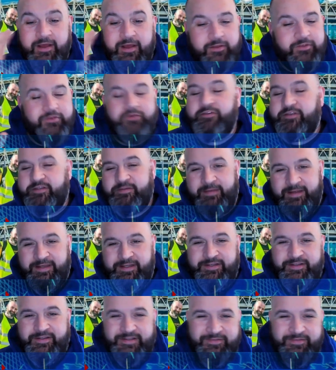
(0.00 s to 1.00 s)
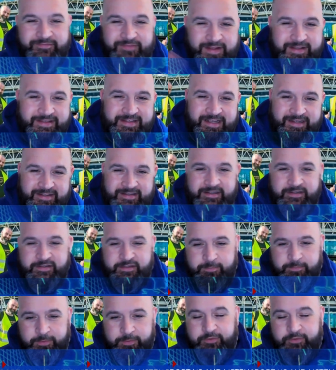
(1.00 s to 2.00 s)
Not to mention some fantastic
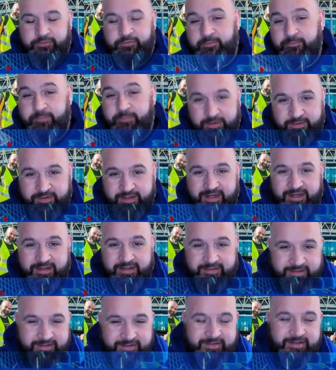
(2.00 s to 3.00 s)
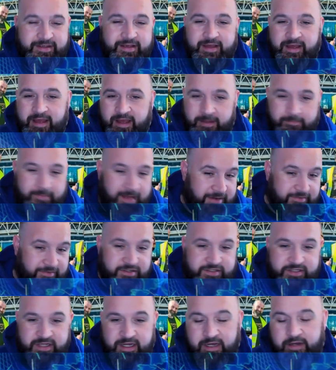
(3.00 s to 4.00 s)
support from podcasters, Harry
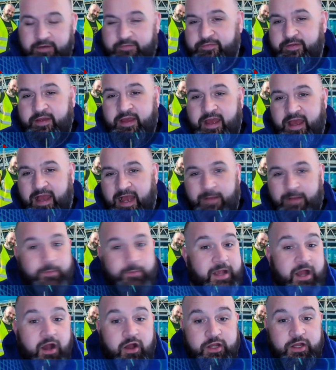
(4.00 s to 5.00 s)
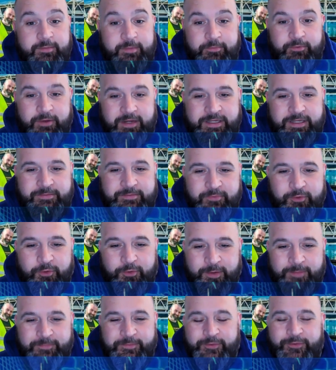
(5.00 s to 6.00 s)
Scarf, and we are going to be bringing you
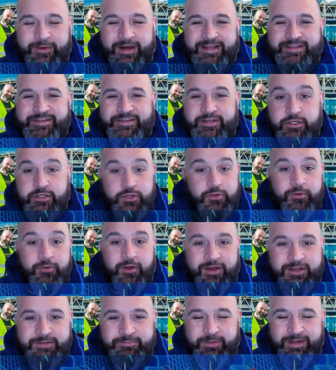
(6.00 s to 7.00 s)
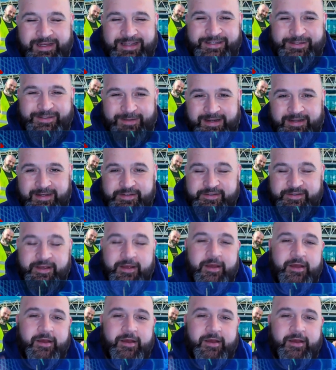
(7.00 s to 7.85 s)
more and more as you guys bring it to us.